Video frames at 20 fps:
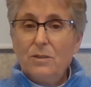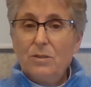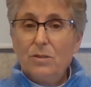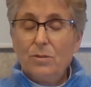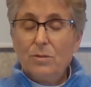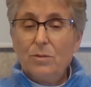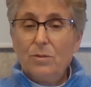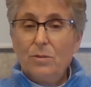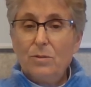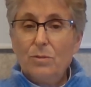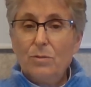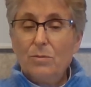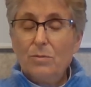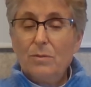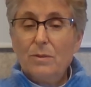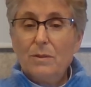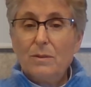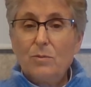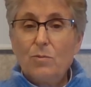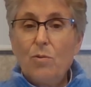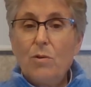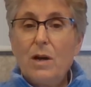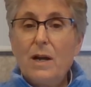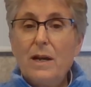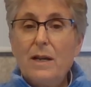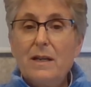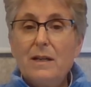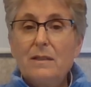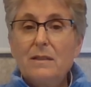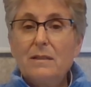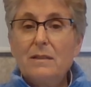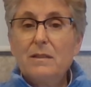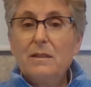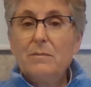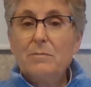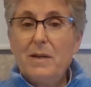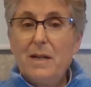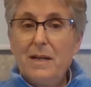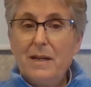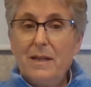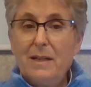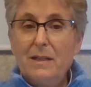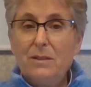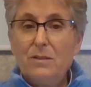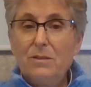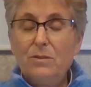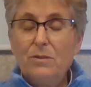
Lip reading: to quiet the mind.